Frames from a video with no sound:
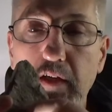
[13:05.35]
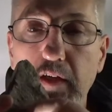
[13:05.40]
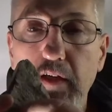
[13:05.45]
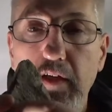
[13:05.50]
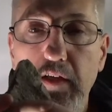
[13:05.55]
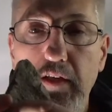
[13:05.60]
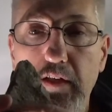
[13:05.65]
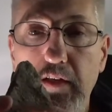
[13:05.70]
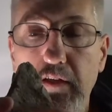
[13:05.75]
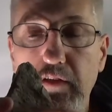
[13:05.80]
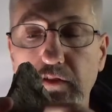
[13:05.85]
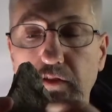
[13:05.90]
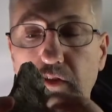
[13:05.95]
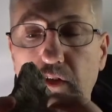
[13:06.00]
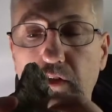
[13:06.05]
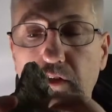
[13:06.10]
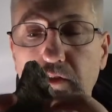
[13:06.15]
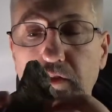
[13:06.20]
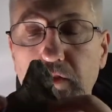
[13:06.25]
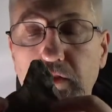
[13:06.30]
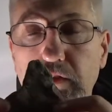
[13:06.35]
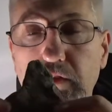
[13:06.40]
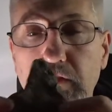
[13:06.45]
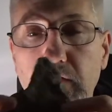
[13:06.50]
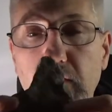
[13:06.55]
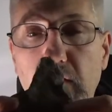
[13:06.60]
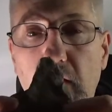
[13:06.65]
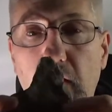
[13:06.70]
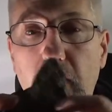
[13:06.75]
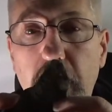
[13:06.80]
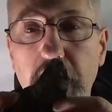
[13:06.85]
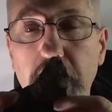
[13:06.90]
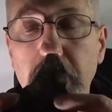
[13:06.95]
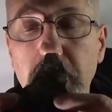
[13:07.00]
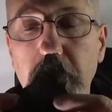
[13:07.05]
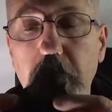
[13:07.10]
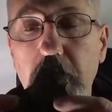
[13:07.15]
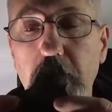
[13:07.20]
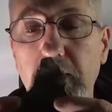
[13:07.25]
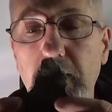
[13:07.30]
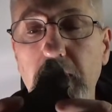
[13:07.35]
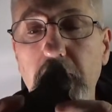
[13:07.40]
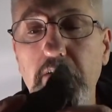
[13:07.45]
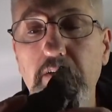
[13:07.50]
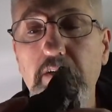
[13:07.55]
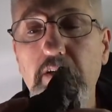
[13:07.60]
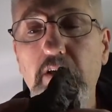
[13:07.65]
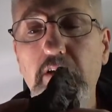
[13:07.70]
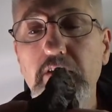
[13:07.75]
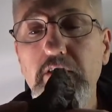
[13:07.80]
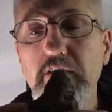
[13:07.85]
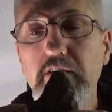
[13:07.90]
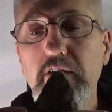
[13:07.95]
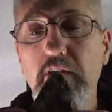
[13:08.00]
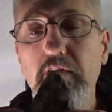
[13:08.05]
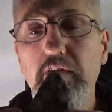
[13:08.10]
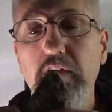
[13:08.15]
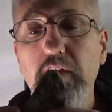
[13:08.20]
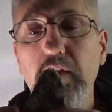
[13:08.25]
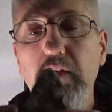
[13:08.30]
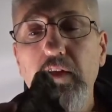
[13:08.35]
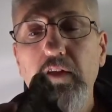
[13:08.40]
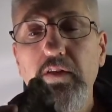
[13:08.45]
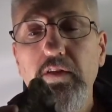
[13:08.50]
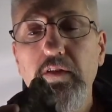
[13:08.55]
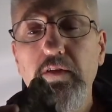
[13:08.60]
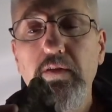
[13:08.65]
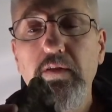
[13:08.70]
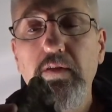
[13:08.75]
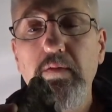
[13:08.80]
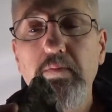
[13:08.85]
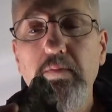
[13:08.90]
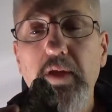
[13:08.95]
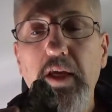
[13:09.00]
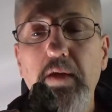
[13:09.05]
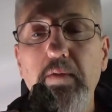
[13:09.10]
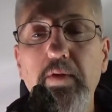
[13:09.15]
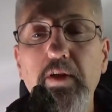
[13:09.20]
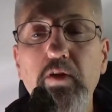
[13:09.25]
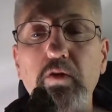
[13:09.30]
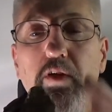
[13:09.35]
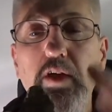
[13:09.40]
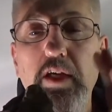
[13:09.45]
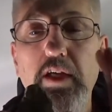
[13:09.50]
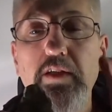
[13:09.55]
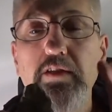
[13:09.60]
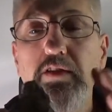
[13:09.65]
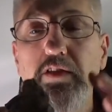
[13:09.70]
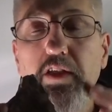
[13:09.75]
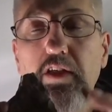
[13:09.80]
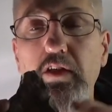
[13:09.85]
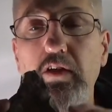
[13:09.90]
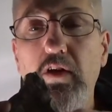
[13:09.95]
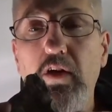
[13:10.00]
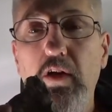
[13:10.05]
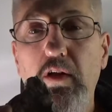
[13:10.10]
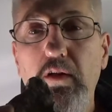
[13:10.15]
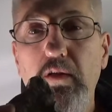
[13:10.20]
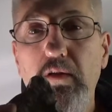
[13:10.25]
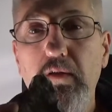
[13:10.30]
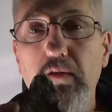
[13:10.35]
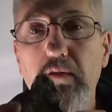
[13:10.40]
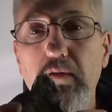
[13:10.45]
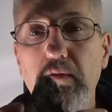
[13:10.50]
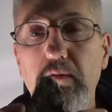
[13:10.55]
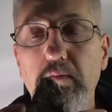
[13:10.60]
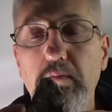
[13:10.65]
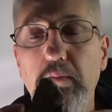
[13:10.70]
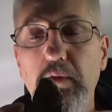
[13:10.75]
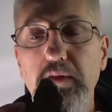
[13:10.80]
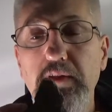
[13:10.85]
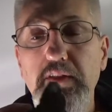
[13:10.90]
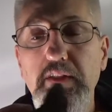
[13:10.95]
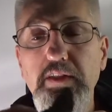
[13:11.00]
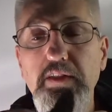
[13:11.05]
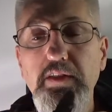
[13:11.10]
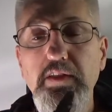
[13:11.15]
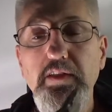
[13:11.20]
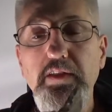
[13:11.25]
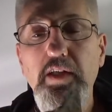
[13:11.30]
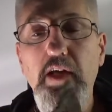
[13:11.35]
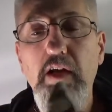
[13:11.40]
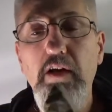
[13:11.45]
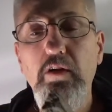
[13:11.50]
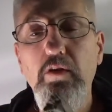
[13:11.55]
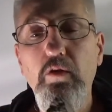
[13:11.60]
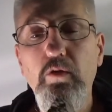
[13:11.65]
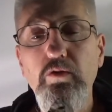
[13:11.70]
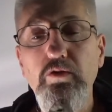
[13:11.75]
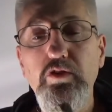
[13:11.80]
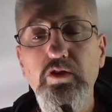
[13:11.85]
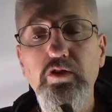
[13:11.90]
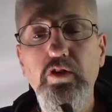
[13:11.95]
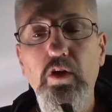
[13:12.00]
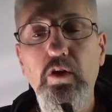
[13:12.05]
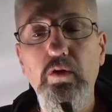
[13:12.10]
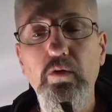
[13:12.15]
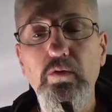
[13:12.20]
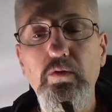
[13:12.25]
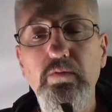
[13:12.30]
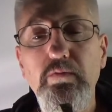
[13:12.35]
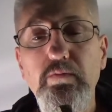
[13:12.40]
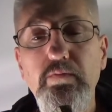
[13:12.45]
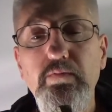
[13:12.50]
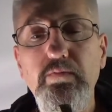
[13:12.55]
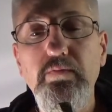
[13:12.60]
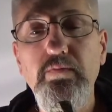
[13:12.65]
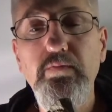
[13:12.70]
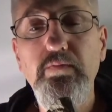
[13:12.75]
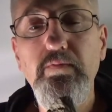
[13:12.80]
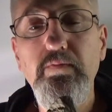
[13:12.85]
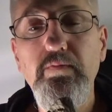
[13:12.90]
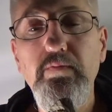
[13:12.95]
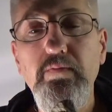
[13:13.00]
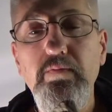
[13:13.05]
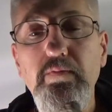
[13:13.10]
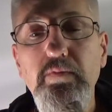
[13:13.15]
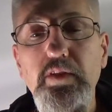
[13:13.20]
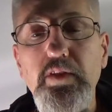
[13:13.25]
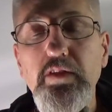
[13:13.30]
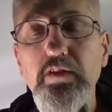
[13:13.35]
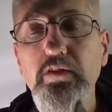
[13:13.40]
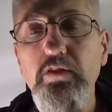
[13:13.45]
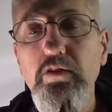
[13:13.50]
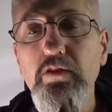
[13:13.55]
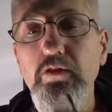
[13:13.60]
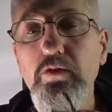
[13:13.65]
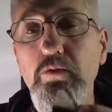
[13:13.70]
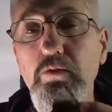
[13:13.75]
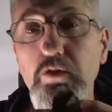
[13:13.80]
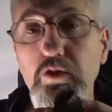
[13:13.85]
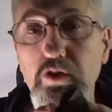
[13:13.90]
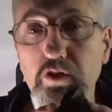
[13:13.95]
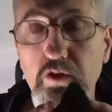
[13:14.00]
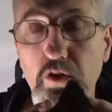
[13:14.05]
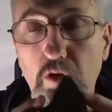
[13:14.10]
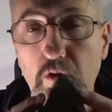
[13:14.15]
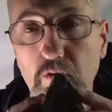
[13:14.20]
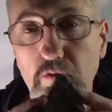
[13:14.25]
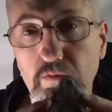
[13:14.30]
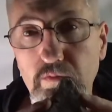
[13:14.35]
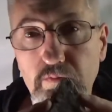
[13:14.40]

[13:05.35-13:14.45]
and then there's all these designs here and all this stuff. Maybe you can't see it all, but this is not an old stone. This is a newer stone.